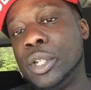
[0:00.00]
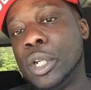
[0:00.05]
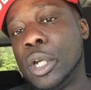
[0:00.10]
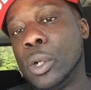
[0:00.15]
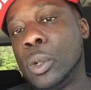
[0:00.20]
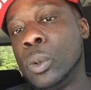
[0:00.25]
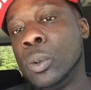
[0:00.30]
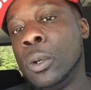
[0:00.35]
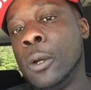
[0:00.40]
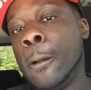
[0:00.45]

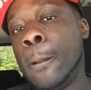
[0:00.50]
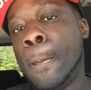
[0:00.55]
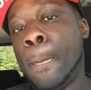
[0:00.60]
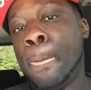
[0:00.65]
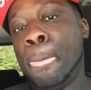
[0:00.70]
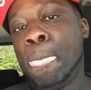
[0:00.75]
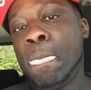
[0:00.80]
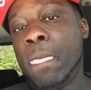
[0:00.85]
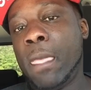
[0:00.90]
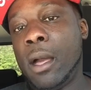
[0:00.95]

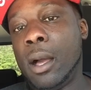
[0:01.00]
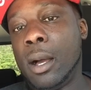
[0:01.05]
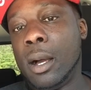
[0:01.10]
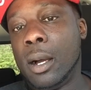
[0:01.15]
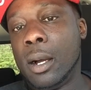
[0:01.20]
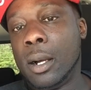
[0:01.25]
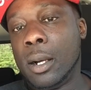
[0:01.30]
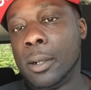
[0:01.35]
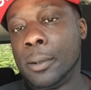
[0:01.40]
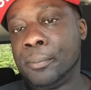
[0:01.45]

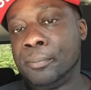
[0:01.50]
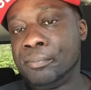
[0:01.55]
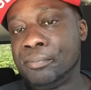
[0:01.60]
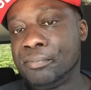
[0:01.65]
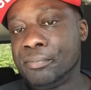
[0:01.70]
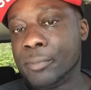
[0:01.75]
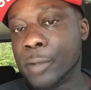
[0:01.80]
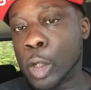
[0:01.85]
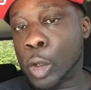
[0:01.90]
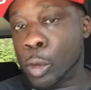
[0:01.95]
know,
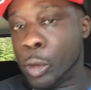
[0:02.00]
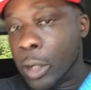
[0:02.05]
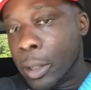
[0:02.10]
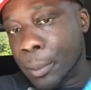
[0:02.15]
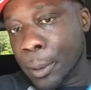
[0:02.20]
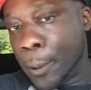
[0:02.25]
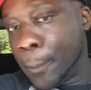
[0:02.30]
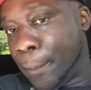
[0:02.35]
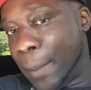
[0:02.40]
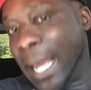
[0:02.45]

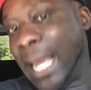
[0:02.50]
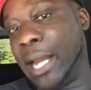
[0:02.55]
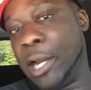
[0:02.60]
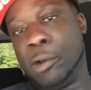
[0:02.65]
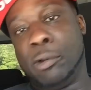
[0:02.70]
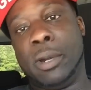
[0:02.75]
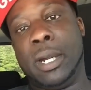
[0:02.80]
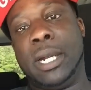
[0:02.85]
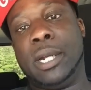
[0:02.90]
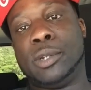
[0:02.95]
criminal
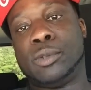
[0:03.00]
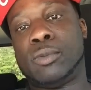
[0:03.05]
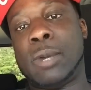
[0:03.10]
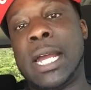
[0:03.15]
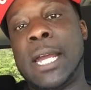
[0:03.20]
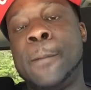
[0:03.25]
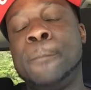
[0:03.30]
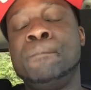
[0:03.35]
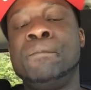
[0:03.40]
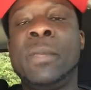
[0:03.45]
backgrounds,
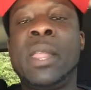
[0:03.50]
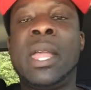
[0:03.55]
right?